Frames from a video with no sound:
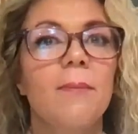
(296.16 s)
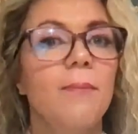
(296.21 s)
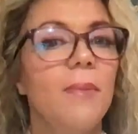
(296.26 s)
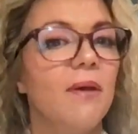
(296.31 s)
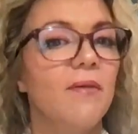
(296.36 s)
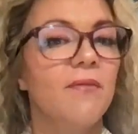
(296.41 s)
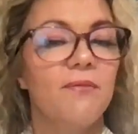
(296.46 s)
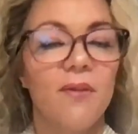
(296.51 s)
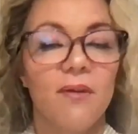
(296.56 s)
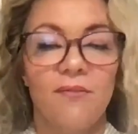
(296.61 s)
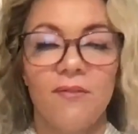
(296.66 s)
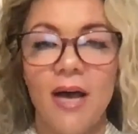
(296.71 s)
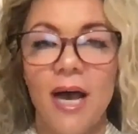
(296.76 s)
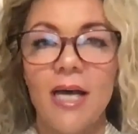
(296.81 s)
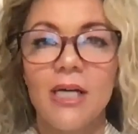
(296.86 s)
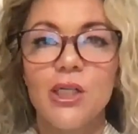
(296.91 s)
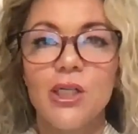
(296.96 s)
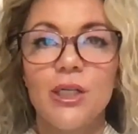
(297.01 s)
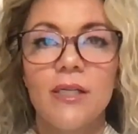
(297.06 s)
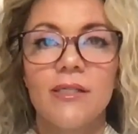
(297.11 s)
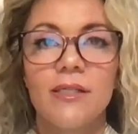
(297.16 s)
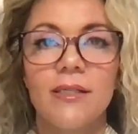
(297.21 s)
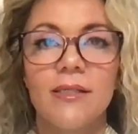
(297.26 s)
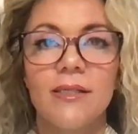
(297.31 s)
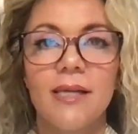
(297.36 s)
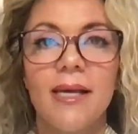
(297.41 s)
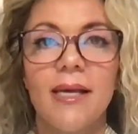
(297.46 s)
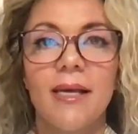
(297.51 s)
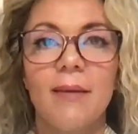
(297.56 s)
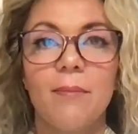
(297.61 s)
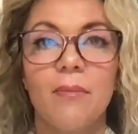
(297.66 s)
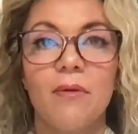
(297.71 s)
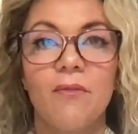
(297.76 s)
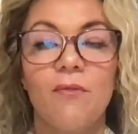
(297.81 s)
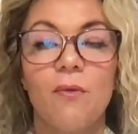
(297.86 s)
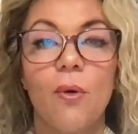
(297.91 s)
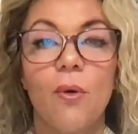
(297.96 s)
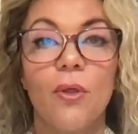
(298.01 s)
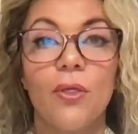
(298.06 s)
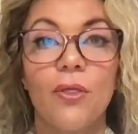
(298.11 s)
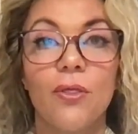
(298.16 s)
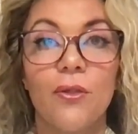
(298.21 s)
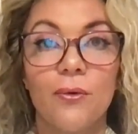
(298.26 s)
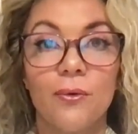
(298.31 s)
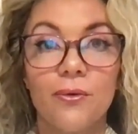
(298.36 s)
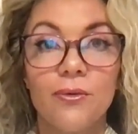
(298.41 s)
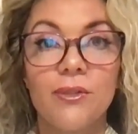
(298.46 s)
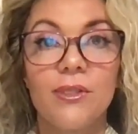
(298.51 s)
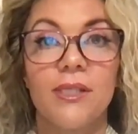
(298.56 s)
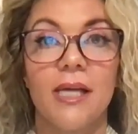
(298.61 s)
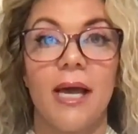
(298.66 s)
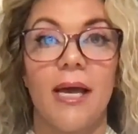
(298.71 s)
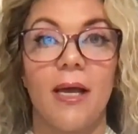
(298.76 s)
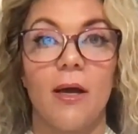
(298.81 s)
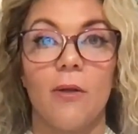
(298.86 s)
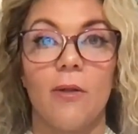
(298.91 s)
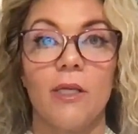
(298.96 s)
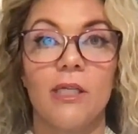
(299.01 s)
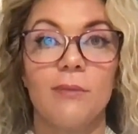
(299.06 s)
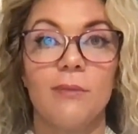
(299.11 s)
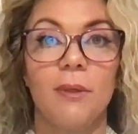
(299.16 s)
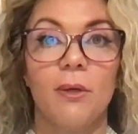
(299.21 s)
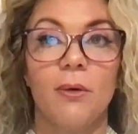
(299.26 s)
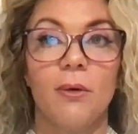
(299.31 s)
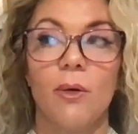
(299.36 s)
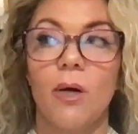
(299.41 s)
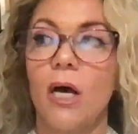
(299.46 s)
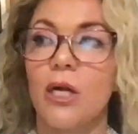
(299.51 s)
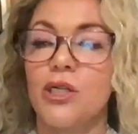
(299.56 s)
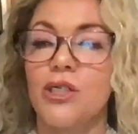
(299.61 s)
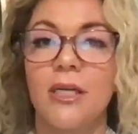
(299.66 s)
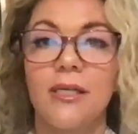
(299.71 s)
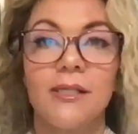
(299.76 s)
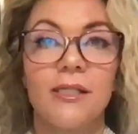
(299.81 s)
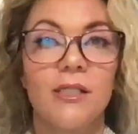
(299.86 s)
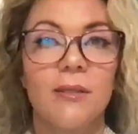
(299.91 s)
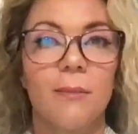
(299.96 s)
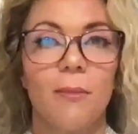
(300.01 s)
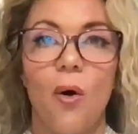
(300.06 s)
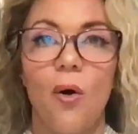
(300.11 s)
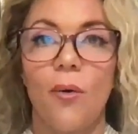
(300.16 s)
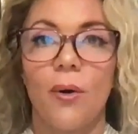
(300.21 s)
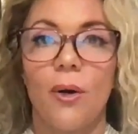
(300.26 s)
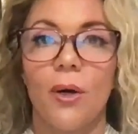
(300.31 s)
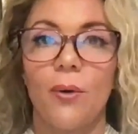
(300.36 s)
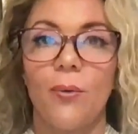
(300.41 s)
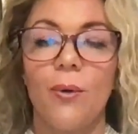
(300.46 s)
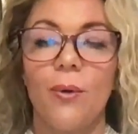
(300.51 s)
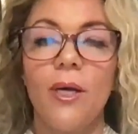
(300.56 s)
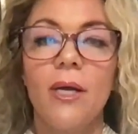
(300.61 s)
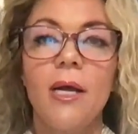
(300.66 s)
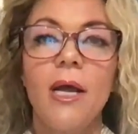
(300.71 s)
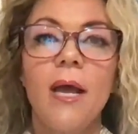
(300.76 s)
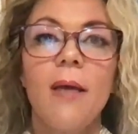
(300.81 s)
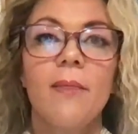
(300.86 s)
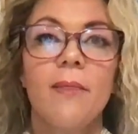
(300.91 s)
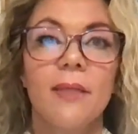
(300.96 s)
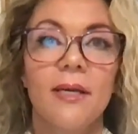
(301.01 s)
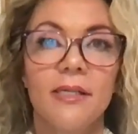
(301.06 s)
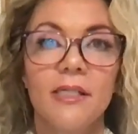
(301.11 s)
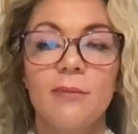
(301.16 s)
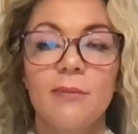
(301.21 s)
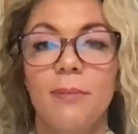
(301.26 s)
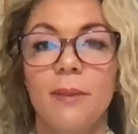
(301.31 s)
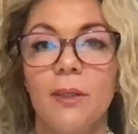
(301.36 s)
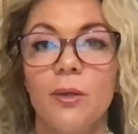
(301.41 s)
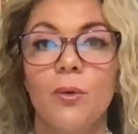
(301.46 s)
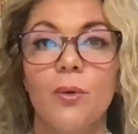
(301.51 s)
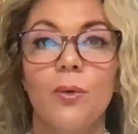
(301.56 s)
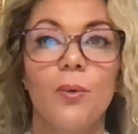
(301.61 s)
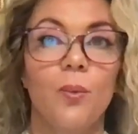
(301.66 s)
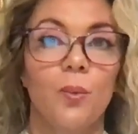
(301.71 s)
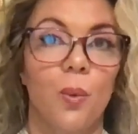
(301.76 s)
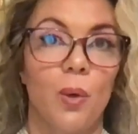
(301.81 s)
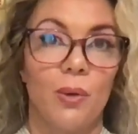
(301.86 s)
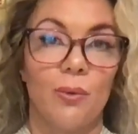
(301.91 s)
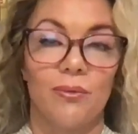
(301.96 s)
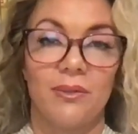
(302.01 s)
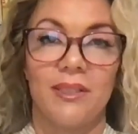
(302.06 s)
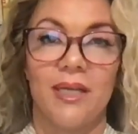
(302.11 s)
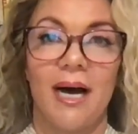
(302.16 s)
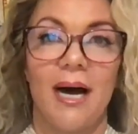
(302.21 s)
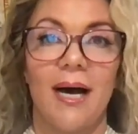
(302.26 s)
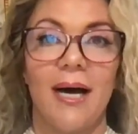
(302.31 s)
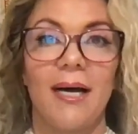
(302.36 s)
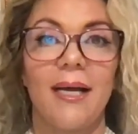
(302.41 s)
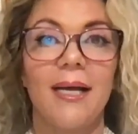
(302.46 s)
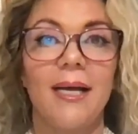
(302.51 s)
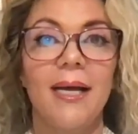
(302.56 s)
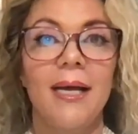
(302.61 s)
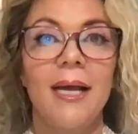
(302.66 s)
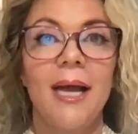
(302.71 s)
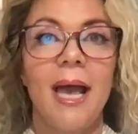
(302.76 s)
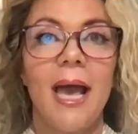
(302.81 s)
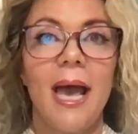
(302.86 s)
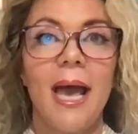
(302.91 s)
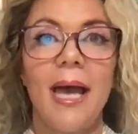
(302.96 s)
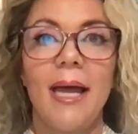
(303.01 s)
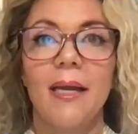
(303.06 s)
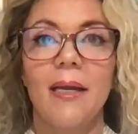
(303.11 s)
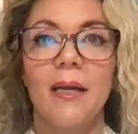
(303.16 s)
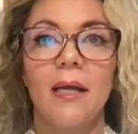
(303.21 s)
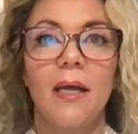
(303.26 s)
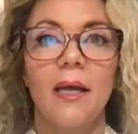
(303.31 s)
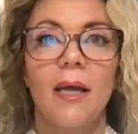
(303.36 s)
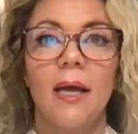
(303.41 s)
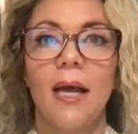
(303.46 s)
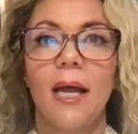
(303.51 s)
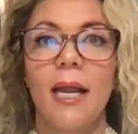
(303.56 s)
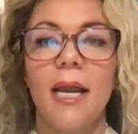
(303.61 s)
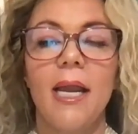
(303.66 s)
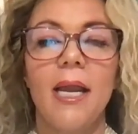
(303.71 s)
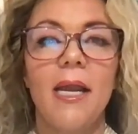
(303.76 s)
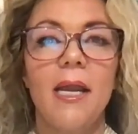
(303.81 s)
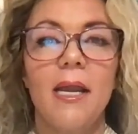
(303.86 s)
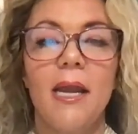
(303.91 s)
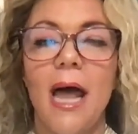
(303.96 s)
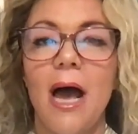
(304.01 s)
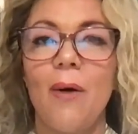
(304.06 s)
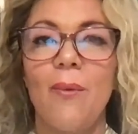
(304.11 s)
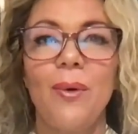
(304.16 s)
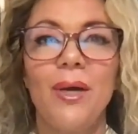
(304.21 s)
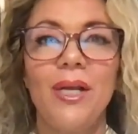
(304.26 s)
if action isn't taken before Thursday on this bill, gosh, that's tomorrow, this bill will die. And now